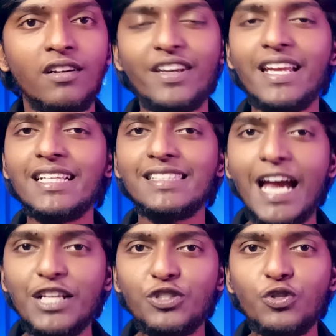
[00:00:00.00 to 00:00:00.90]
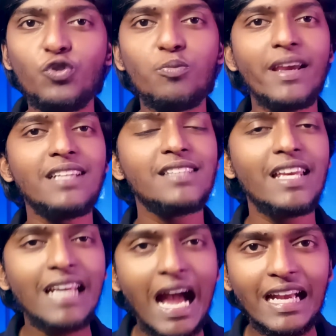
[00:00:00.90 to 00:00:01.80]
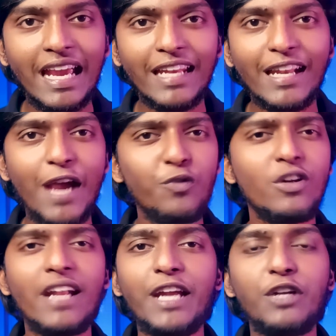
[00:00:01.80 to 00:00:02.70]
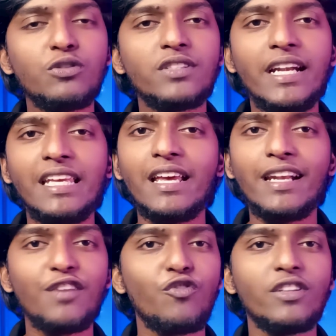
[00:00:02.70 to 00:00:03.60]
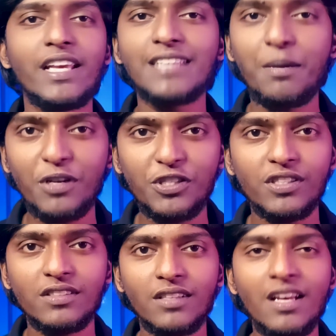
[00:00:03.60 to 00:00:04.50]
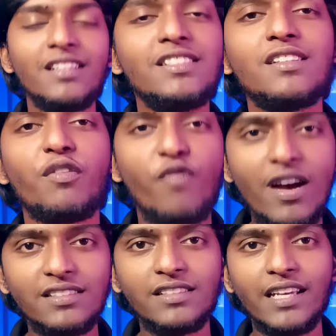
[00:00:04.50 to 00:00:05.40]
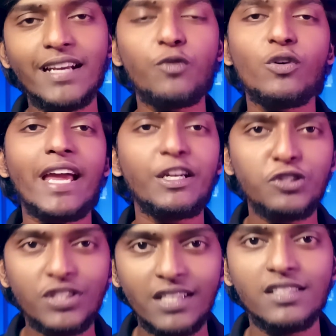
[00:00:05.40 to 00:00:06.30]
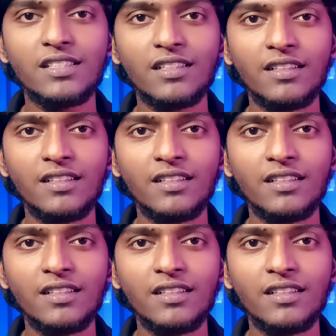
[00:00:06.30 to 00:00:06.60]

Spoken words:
If I get a chance to do my engineering again, I would like to study earlier for the examinations. This is the first thing I would like to change.